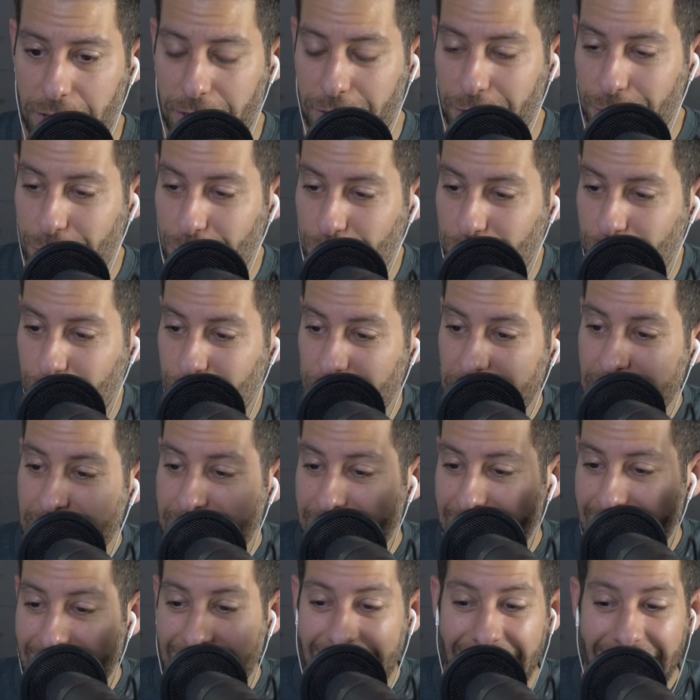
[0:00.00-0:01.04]
she's
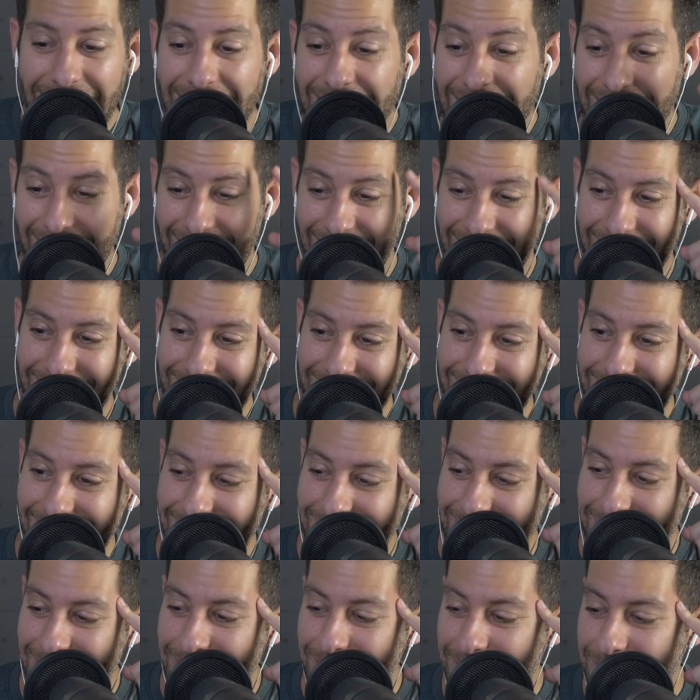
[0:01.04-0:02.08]
an idiot.
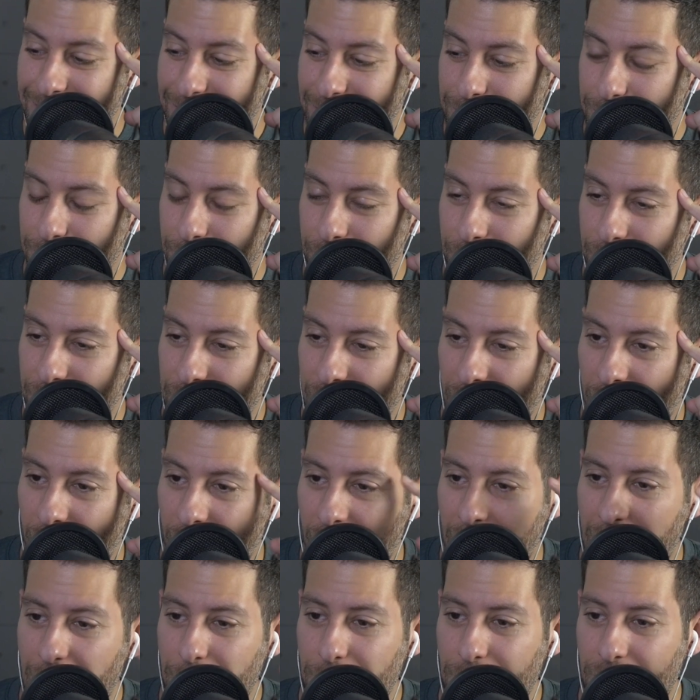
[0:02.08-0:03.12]

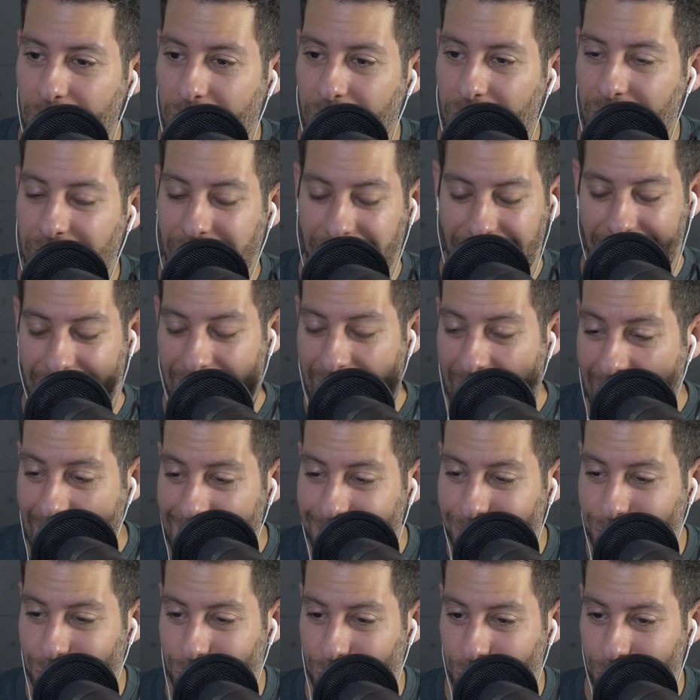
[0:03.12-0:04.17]
I'm a
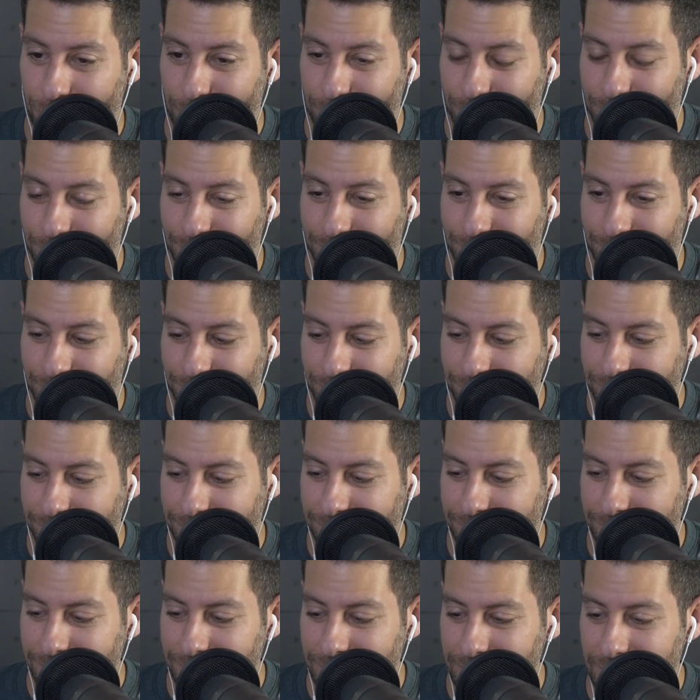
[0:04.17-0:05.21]
catch.
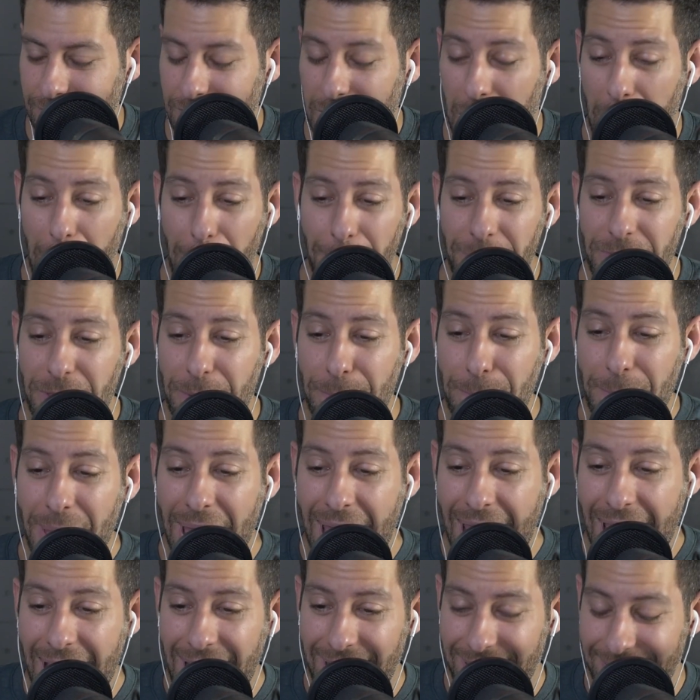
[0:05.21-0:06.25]
I'm the
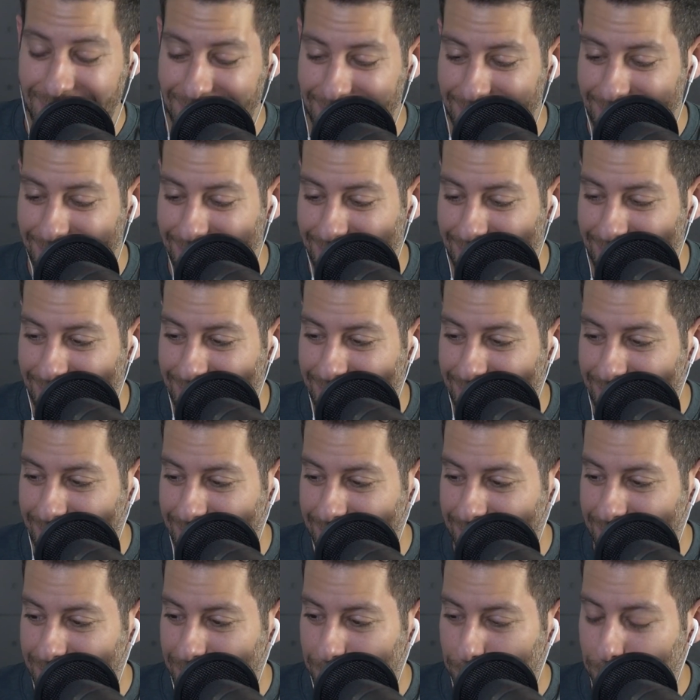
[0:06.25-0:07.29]
man
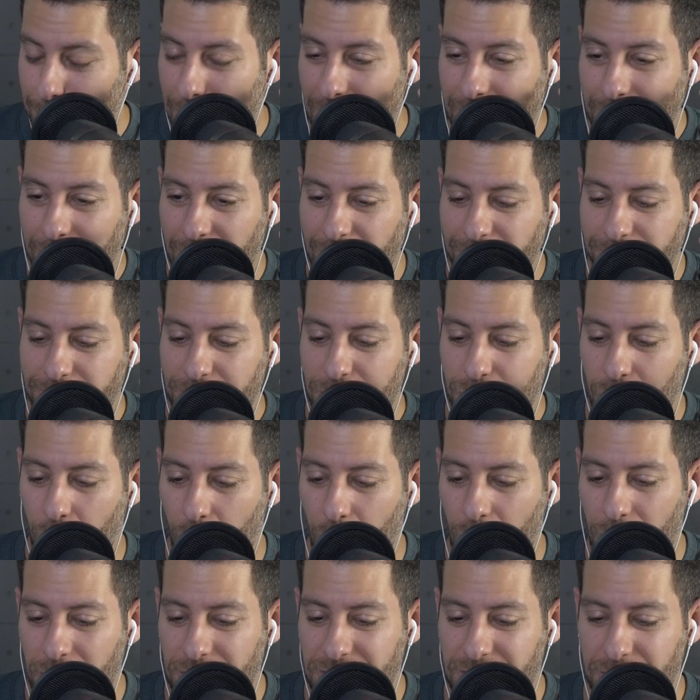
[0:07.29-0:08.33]
my life is
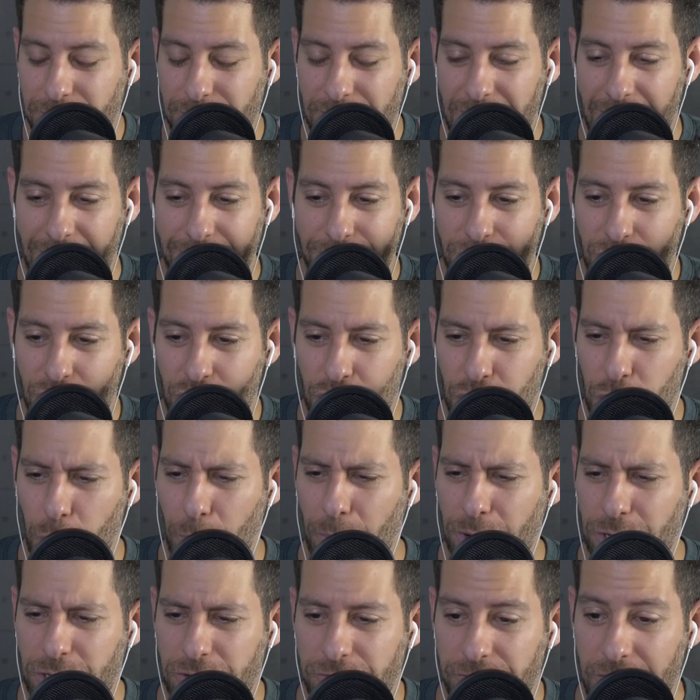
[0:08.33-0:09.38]
awesome and I have so
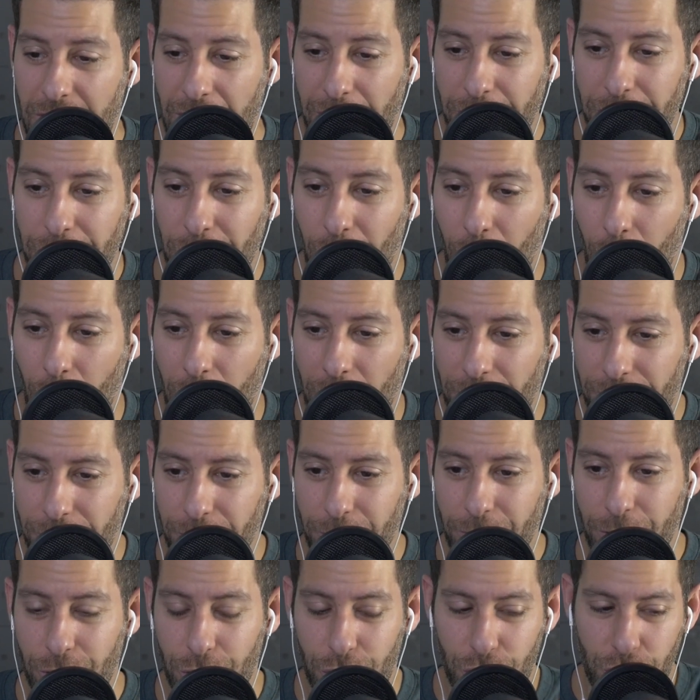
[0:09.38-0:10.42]
much value to
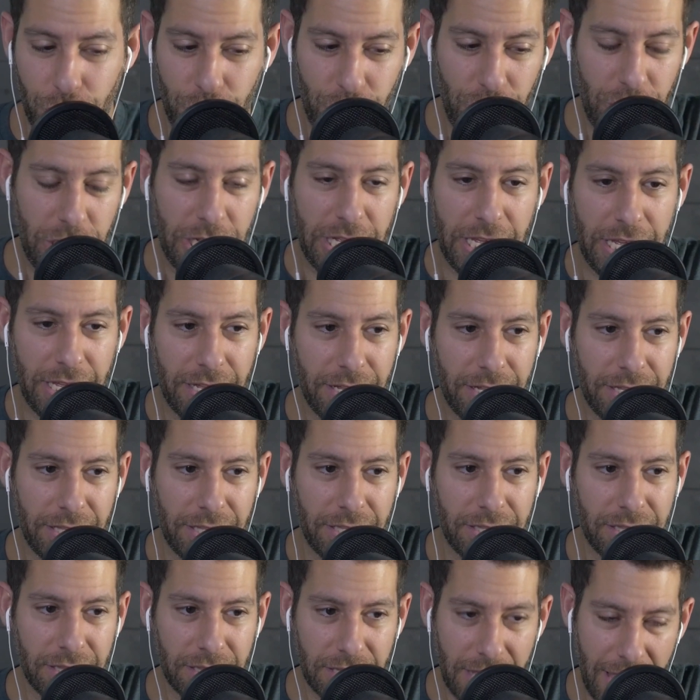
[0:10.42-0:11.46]
offer, and she
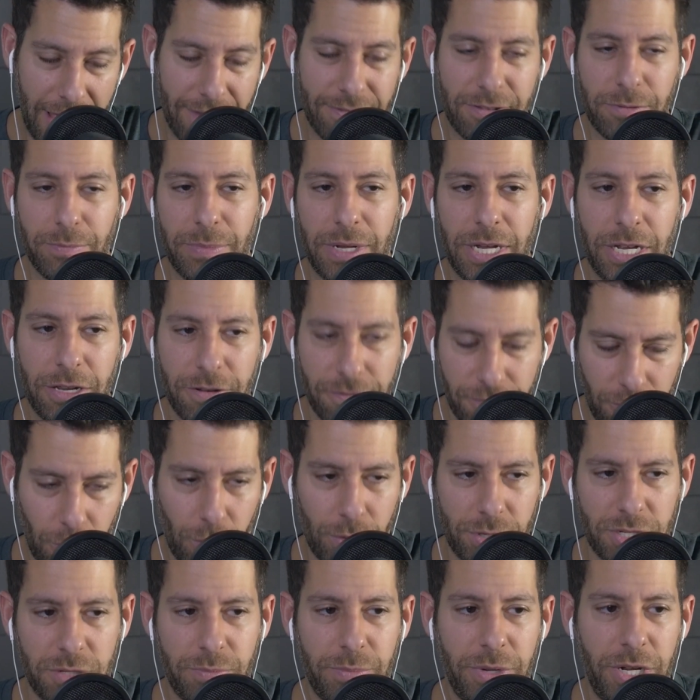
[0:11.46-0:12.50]
left me,
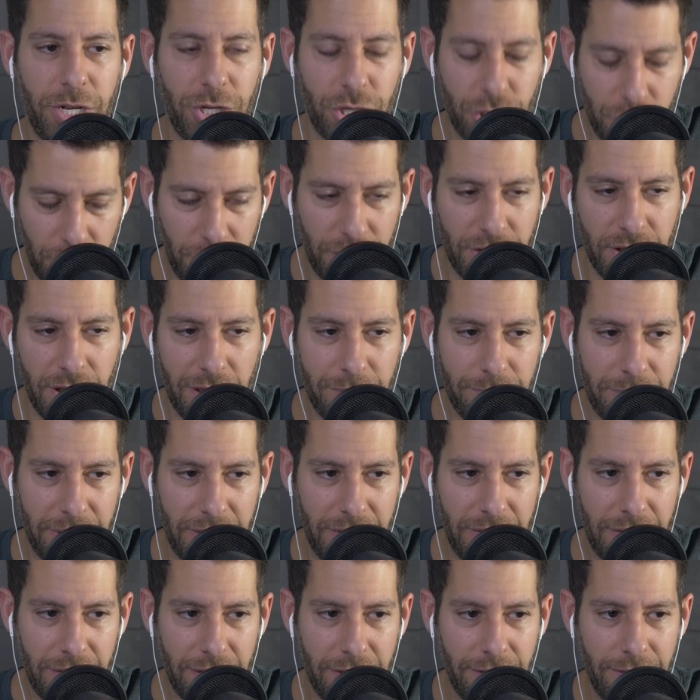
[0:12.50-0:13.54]
divorced me, cheated on
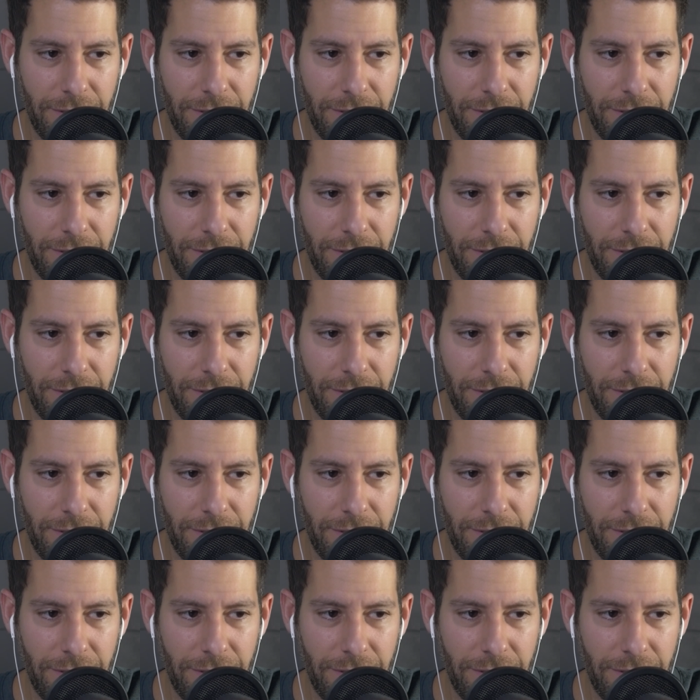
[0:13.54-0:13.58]
me,